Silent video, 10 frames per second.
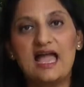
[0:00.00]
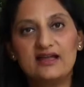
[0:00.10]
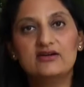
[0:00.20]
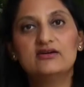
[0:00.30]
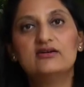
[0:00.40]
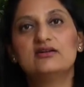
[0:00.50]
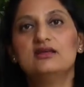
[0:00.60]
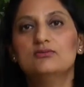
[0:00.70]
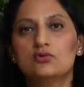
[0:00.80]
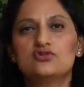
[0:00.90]
anger,
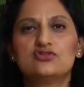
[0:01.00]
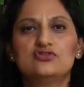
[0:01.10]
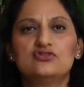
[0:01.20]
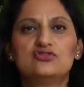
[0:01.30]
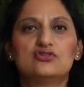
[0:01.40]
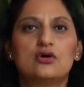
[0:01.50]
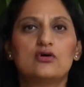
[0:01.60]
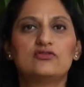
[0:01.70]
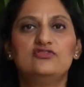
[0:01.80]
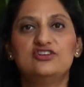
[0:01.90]
emotions
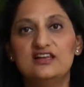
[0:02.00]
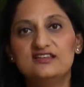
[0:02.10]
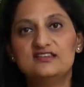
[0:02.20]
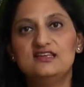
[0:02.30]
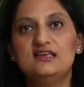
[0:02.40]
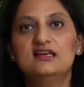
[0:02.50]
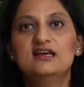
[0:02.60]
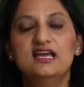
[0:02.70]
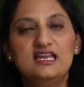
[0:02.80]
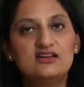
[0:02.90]
of jealousy
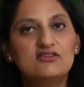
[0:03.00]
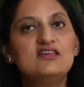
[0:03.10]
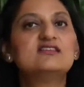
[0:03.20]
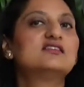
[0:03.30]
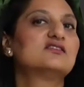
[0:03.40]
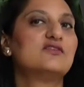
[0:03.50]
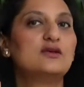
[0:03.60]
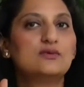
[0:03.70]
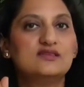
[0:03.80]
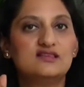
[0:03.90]
increase this
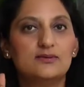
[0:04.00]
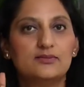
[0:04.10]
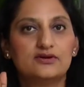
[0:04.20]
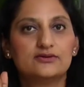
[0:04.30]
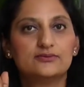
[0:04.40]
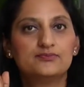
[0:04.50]
frequency a bit,